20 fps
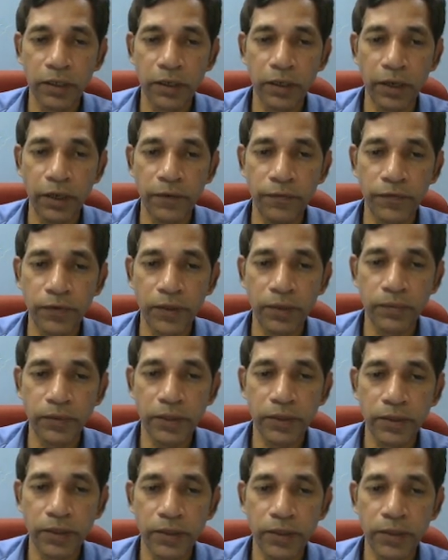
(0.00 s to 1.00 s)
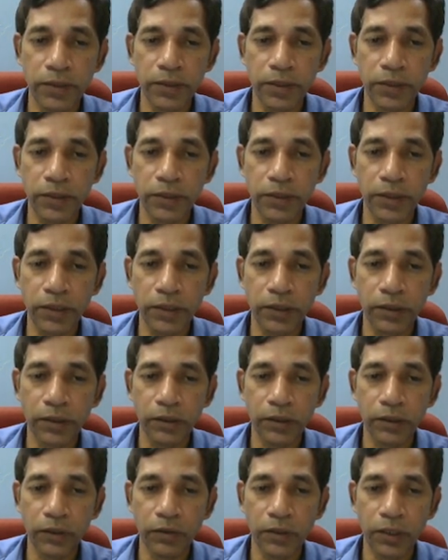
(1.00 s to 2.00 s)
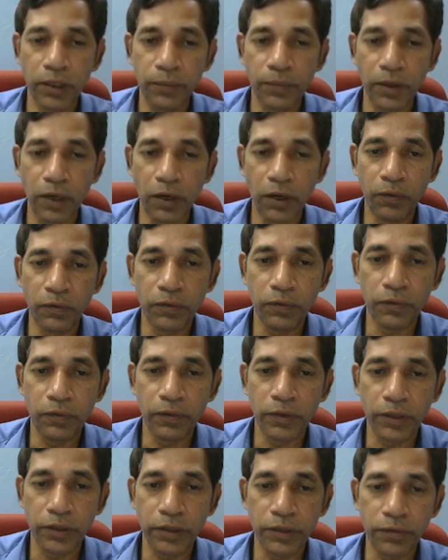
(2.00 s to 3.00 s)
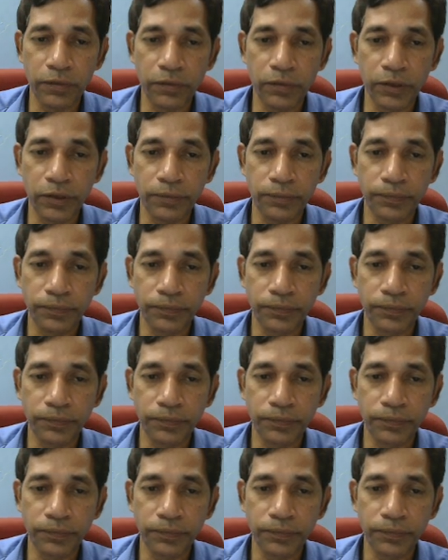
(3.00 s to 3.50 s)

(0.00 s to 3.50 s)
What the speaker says: and from this initial state you have outgoing edge only,